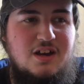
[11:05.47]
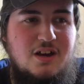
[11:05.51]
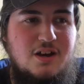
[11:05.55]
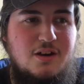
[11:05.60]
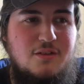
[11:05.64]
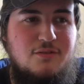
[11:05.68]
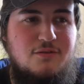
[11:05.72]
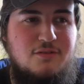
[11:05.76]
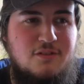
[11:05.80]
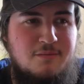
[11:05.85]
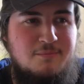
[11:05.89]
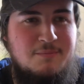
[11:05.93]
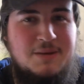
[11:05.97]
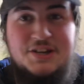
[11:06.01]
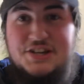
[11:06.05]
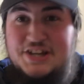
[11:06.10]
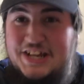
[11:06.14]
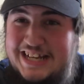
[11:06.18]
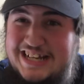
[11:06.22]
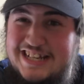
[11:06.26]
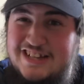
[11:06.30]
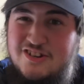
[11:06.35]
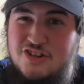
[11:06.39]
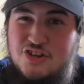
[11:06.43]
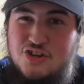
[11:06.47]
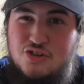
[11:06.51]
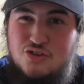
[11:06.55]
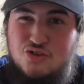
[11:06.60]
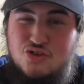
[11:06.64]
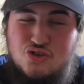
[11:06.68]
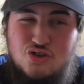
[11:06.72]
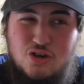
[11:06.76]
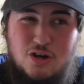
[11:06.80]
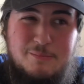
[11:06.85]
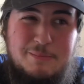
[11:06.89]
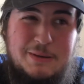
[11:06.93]
from an Indian
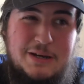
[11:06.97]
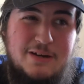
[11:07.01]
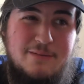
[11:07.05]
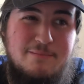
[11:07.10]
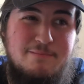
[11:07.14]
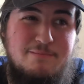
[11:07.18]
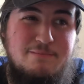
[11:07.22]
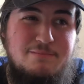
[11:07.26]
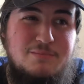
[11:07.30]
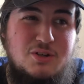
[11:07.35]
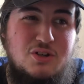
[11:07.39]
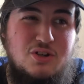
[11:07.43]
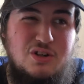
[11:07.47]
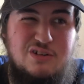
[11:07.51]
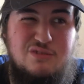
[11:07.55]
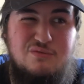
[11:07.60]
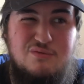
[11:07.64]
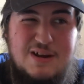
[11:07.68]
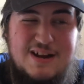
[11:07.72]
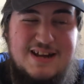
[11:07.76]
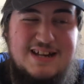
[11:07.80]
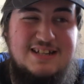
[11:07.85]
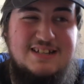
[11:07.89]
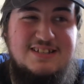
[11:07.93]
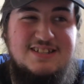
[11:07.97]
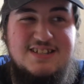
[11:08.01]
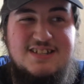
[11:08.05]
shop, I'm correct,